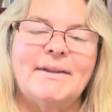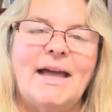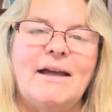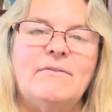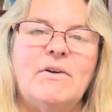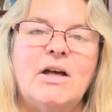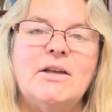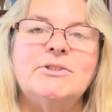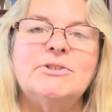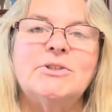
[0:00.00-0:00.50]

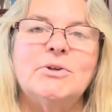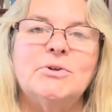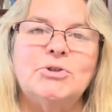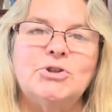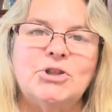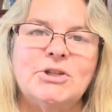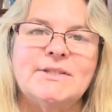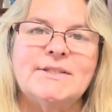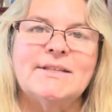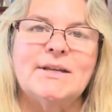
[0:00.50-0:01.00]
I've also
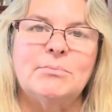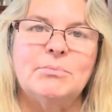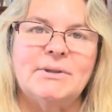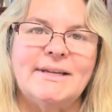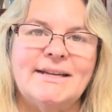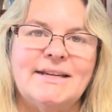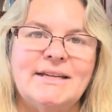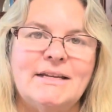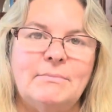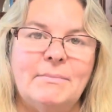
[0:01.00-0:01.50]
just
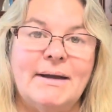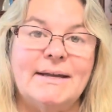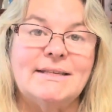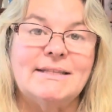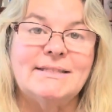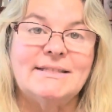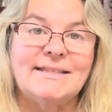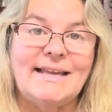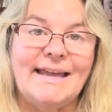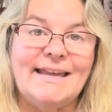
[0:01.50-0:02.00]
completed my
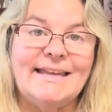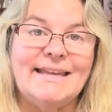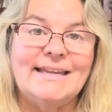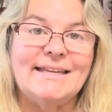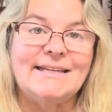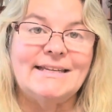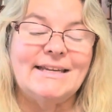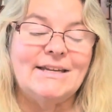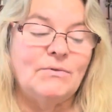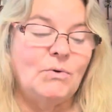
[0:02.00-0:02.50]

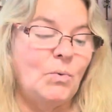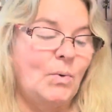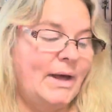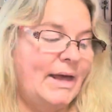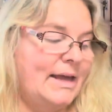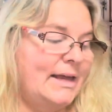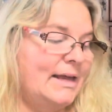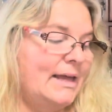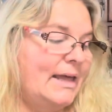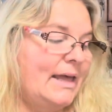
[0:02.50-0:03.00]
second
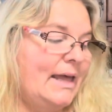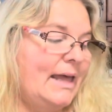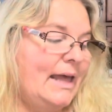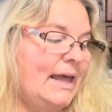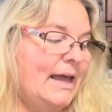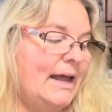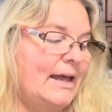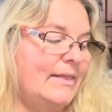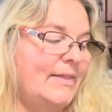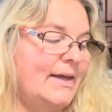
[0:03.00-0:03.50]
giveaway,
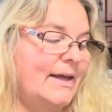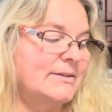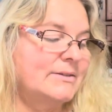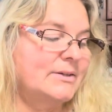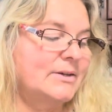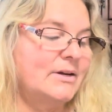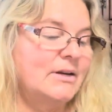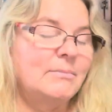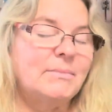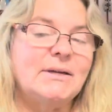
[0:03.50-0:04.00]
and that's
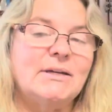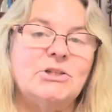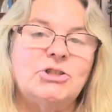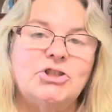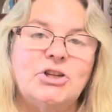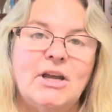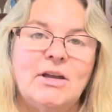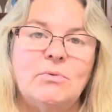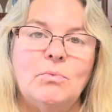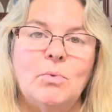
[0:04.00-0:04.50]
gonna be
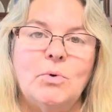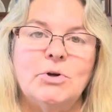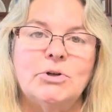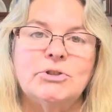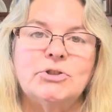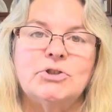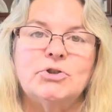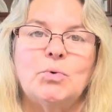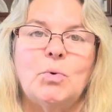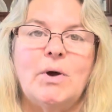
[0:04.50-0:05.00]
Shed
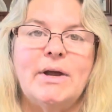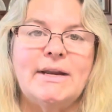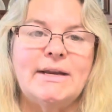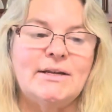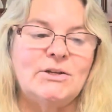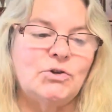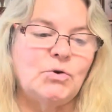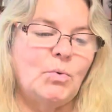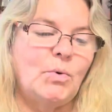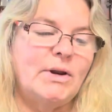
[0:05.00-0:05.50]
Wars
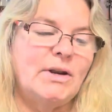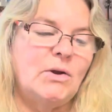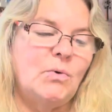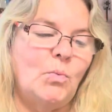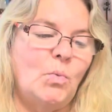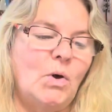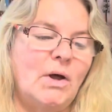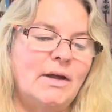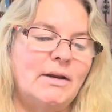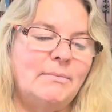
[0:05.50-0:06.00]
twenty
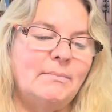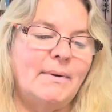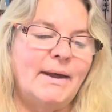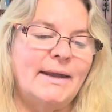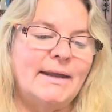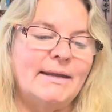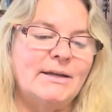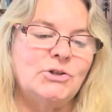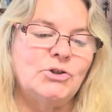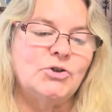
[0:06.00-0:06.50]
twenty-one,
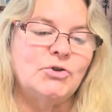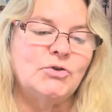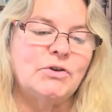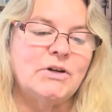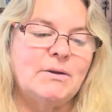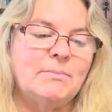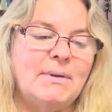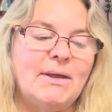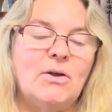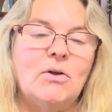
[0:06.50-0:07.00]
my
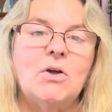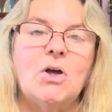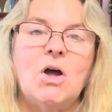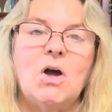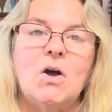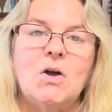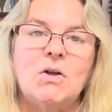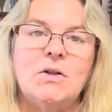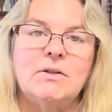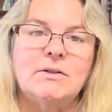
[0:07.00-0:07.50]
entry mail
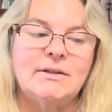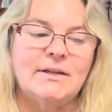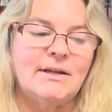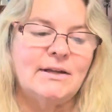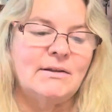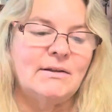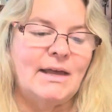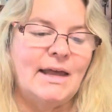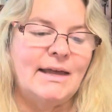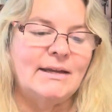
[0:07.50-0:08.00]
call
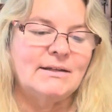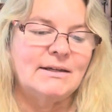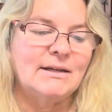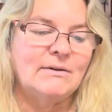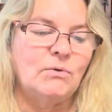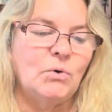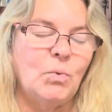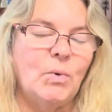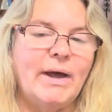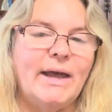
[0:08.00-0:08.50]
and
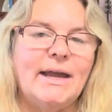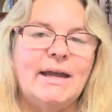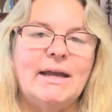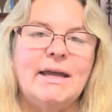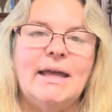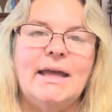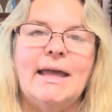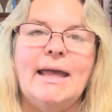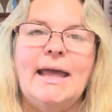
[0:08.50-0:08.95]
giveaway.